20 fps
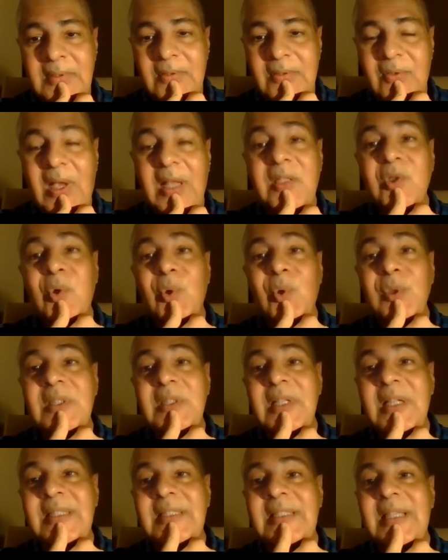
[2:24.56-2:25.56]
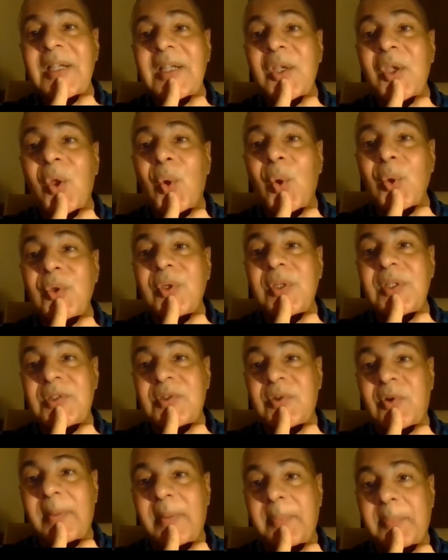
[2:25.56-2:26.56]
Raj Khosla said no to the
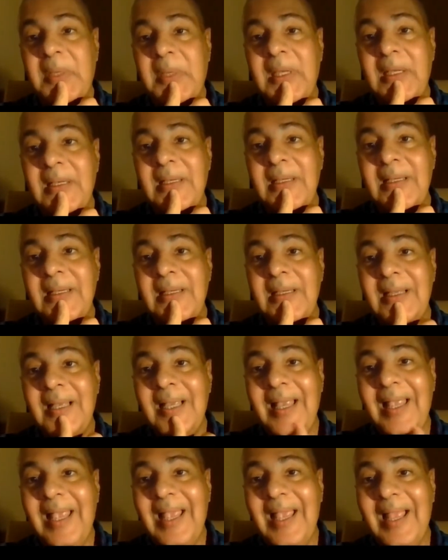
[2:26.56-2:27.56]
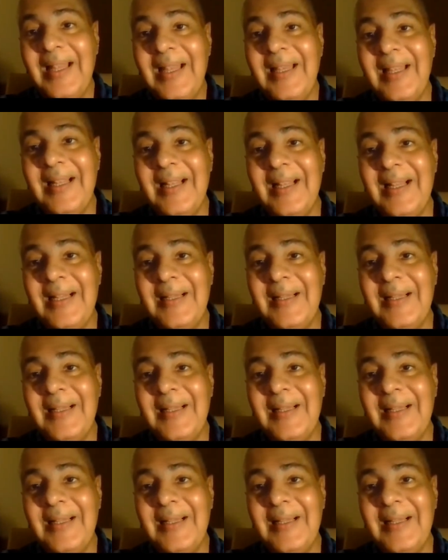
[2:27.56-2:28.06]
script. And